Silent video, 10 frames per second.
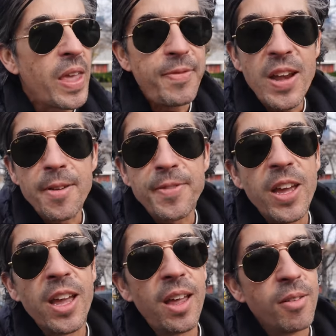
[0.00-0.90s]
If any of
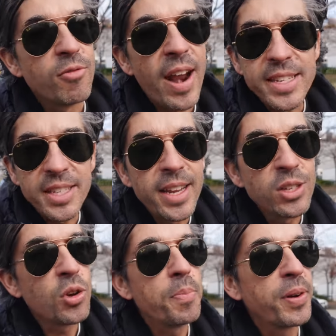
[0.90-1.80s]
your
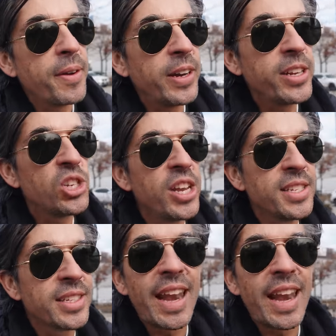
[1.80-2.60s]
ratings or privileges